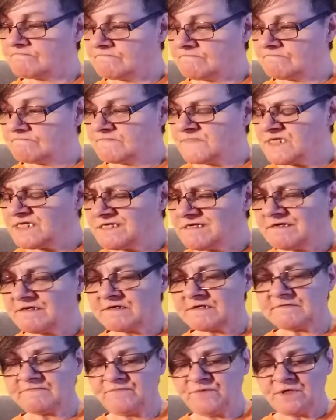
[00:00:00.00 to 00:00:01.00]

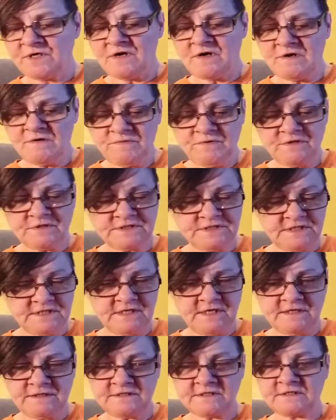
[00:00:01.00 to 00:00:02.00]
yeah, if we all work
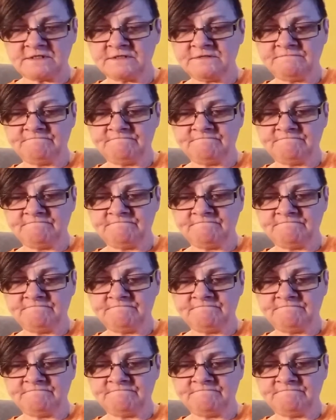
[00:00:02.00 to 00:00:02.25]
together.